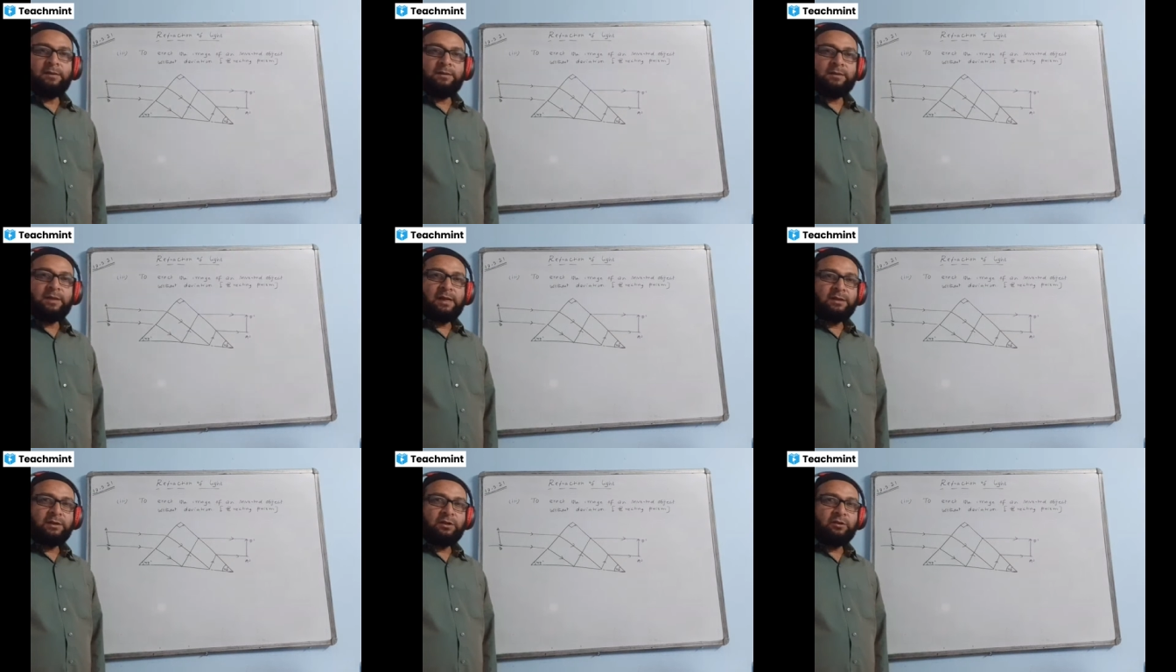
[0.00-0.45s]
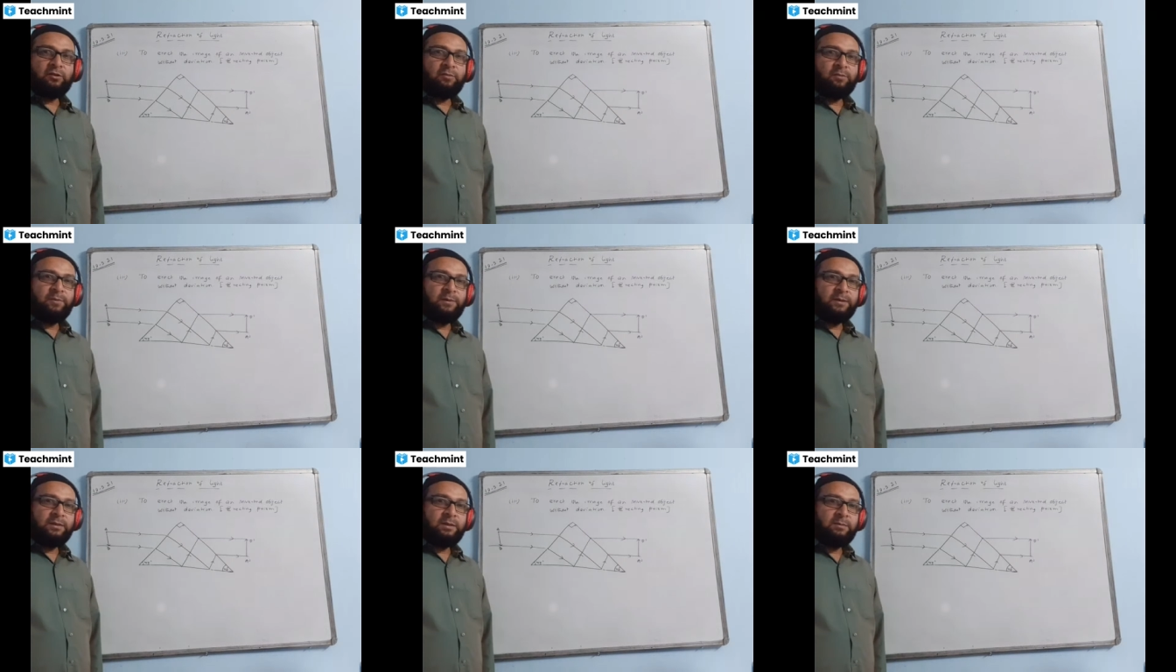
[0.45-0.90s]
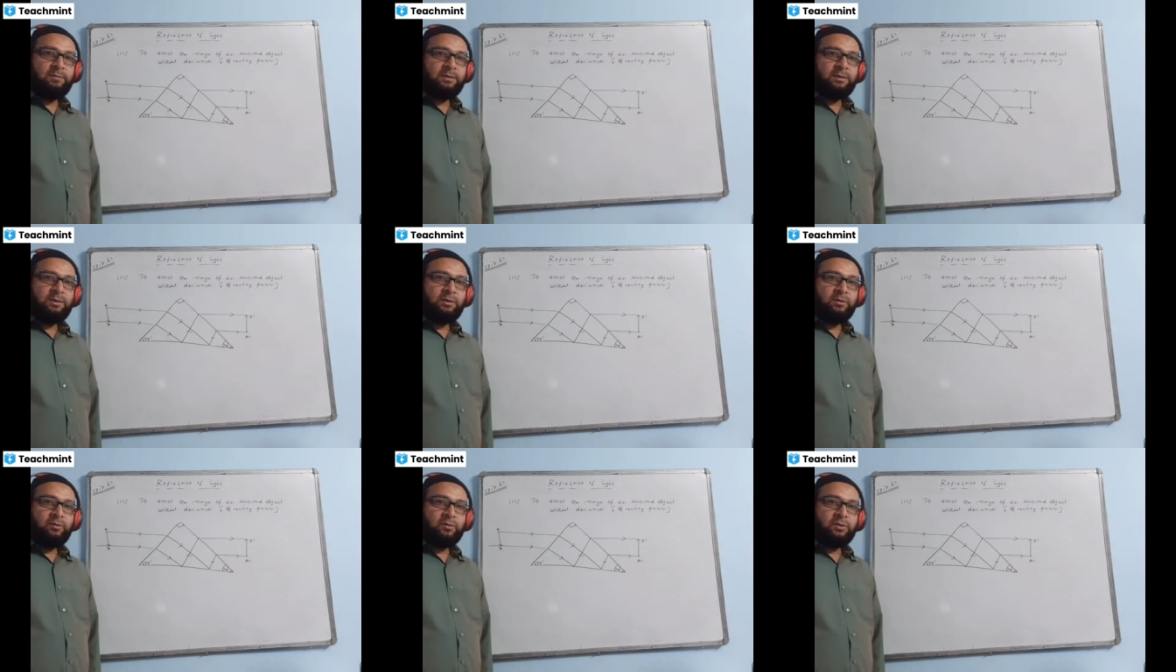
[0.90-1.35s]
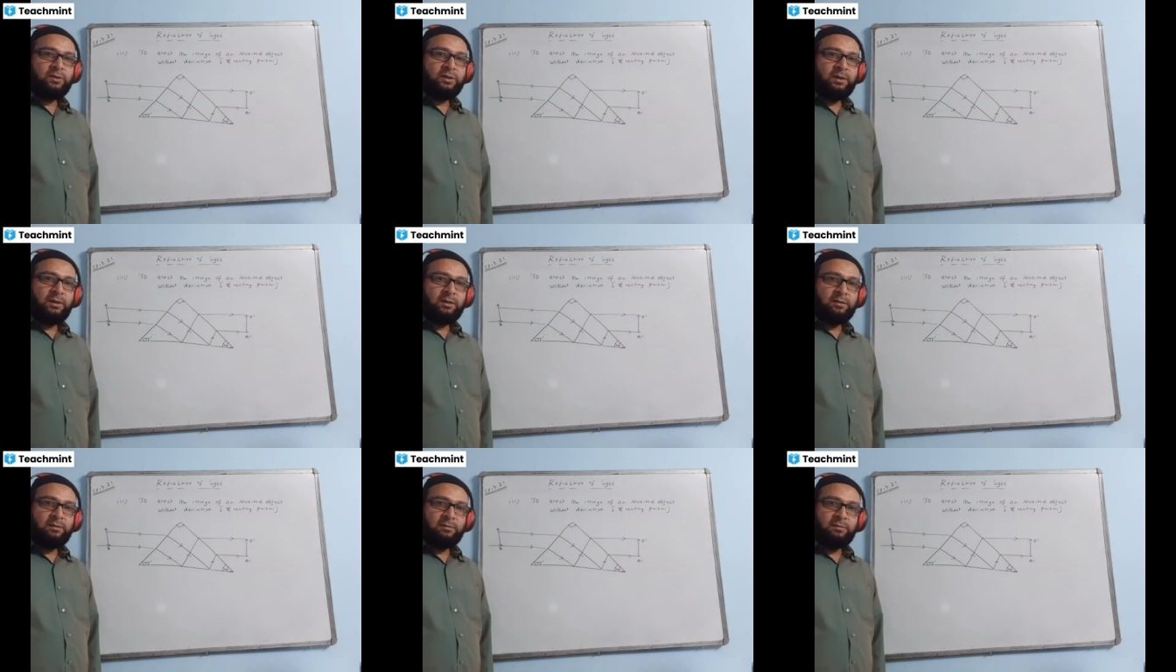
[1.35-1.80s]
This action of prism is used
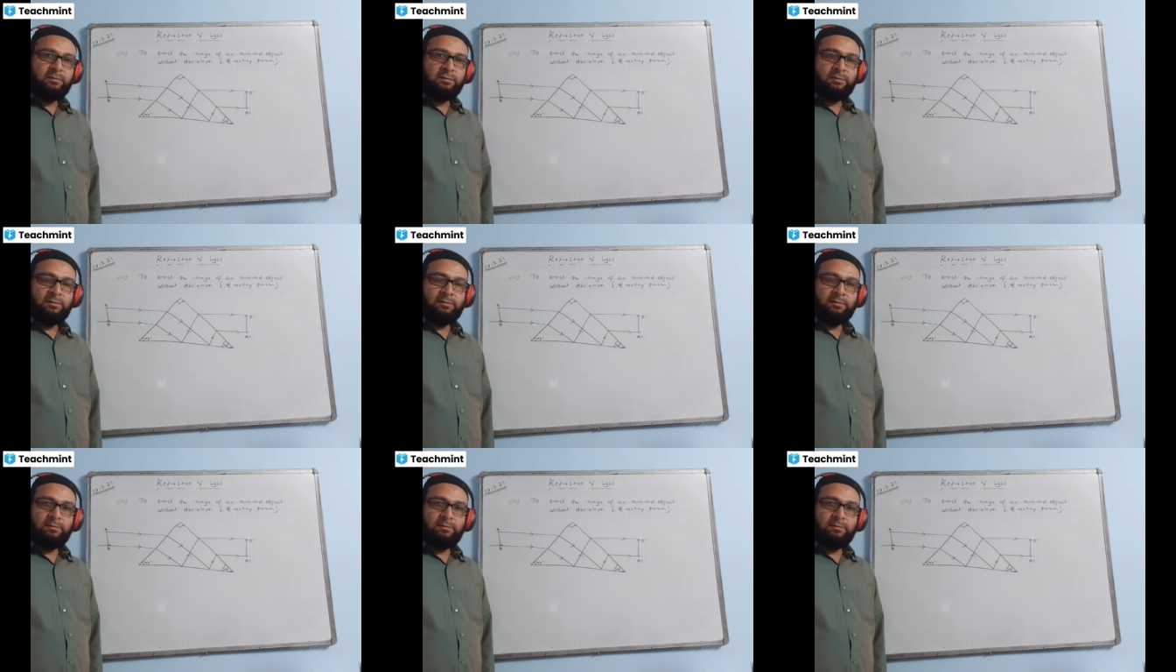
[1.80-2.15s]
in